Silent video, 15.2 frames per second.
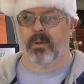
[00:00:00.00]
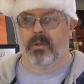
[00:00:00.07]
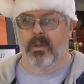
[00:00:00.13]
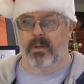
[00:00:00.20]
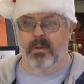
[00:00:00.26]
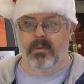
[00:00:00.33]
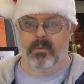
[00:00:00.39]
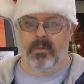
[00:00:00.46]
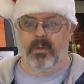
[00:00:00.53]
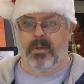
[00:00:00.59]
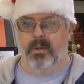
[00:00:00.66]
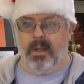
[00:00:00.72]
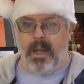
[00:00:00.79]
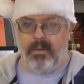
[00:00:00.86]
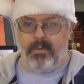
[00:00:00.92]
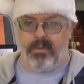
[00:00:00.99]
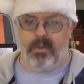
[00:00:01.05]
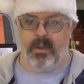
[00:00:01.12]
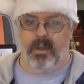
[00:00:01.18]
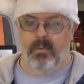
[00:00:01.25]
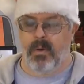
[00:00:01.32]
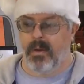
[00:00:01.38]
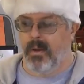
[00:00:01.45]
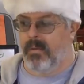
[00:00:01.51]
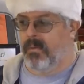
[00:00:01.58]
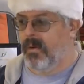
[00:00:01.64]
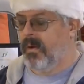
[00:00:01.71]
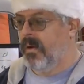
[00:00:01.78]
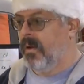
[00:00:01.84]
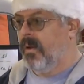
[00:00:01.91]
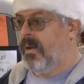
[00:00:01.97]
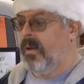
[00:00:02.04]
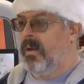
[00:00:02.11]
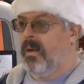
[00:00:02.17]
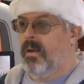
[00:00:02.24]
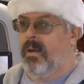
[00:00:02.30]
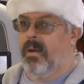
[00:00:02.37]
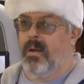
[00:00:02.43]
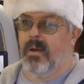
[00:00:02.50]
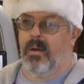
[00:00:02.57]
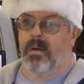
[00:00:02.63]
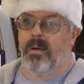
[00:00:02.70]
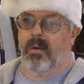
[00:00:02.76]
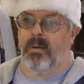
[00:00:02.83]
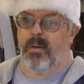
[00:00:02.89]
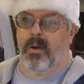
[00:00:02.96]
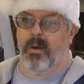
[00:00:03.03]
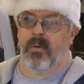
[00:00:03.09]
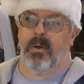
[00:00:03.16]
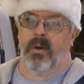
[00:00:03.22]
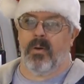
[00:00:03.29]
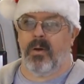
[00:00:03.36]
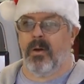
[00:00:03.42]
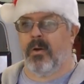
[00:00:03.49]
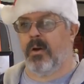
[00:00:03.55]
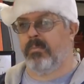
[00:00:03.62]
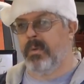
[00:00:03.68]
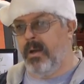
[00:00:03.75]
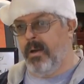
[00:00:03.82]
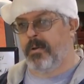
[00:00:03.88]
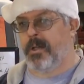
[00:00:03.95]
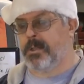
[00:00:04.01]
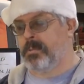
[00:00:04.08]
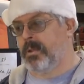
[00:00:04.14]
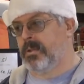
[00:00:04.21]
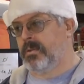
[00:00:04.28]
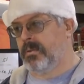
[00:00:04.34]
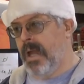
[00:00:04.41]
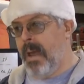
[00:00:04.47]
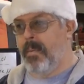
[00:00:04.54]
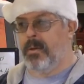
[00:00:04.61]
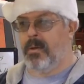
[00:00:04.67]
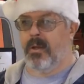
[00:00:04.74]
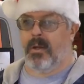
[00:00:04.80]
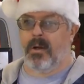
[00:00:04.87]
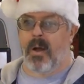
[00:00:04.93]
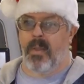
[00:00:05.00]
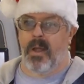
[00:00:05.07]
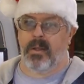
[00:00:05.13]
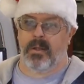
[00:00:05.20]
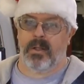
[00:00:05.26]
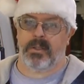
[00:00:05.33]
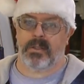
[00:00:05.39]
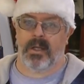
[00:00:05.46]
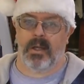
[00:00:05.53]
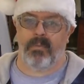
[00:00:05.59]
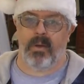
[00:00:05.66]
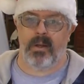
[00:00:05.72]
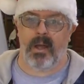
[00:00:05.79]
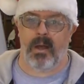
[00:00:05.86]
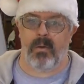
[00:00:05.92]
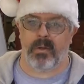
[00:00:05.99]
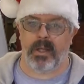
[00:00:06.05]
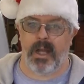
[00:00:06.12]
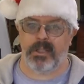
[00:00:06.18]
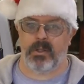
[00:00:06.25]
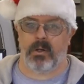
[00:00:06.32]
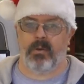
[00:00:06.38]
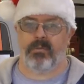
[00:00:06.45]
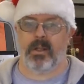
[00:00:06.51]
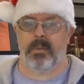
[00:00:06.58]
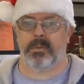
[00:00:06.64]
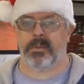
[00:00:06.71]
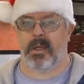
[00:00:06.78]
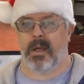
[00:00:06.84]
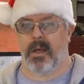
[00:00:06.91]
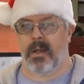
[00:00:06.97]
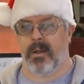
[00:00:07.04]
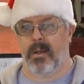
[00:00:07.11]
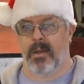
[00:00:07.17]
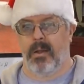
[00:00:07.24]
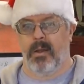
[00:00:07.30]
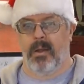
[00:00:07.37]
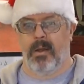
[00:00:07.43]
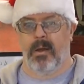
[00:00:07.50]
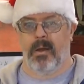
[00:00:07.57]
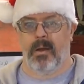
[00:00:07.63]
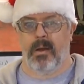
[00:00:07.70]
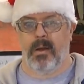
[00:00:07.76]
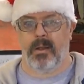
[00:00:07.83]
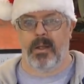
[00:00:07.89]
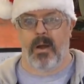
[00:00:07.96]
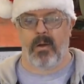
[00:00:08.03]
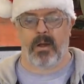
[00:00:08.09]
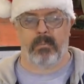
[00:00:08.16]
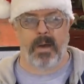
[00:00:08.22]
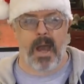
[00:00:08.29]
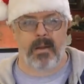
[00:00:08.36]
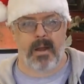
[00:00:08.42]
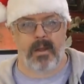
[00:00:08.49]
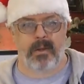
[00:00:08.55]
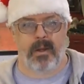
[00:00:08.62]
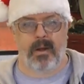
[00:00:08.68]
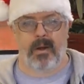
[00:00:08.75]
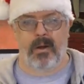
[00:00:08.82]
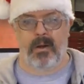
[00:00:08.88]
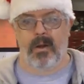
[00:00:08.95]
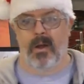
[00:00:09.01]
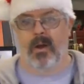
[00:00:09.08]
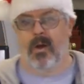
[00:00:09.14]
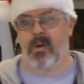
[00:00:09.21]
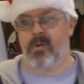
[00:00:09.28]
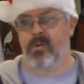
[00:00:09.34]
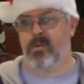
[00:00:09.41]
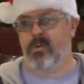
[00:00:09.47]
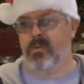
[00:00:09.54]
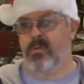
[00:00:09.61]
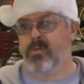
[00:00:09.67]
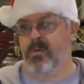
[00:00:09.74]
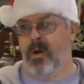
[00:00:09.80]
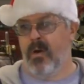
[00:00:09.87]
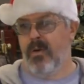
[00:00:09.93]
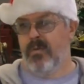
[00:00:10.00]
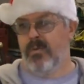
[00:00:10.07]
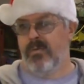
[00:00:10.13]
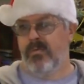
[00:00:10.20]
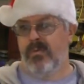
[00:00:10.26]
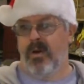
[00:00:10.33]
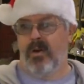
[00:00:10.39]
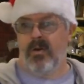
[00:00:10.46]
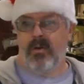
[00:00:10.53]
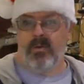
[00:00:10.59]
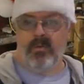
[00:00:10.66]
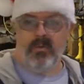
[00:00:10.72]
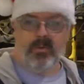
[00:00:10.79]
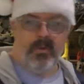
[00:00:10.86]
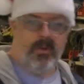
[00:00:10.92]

good everything, whatever. Ho, ho, ho, Merry Christmas, Happy New Year, all that good stuff, and I'll catch you on the flip side. Y'all come back now, you hear? Ho, ho, ho.